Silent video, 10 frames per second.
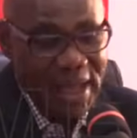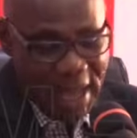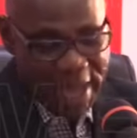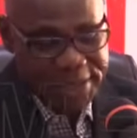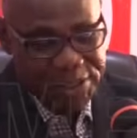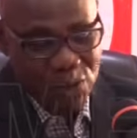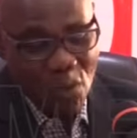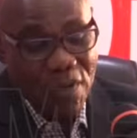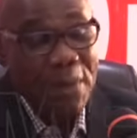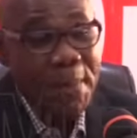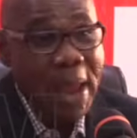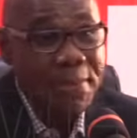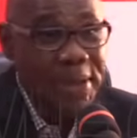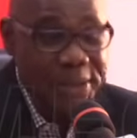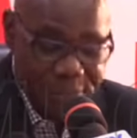And
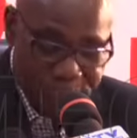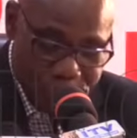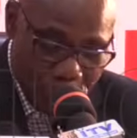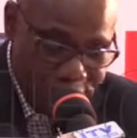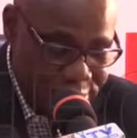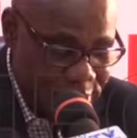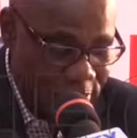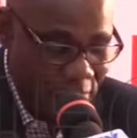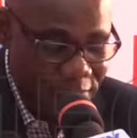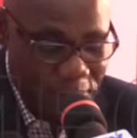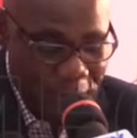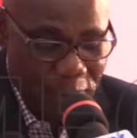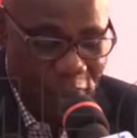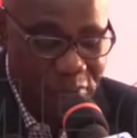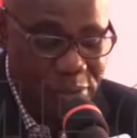overwhelming majority of the
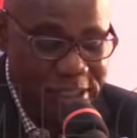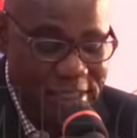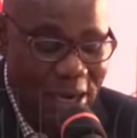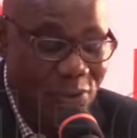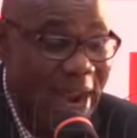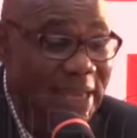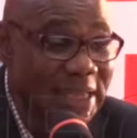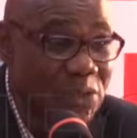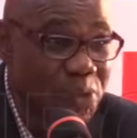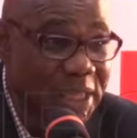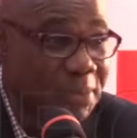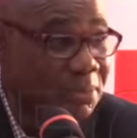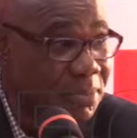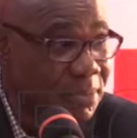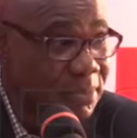people of Imo State are rallying with
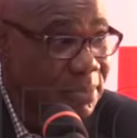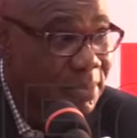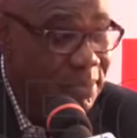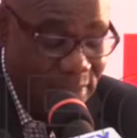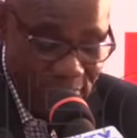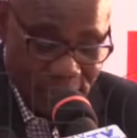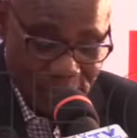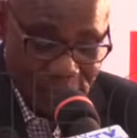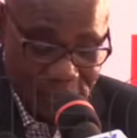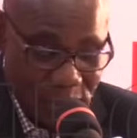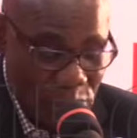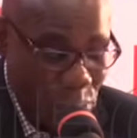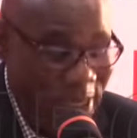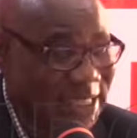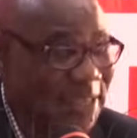him
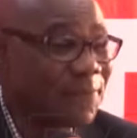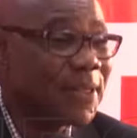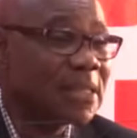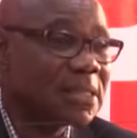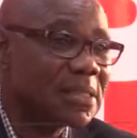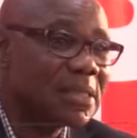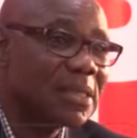to achieve this.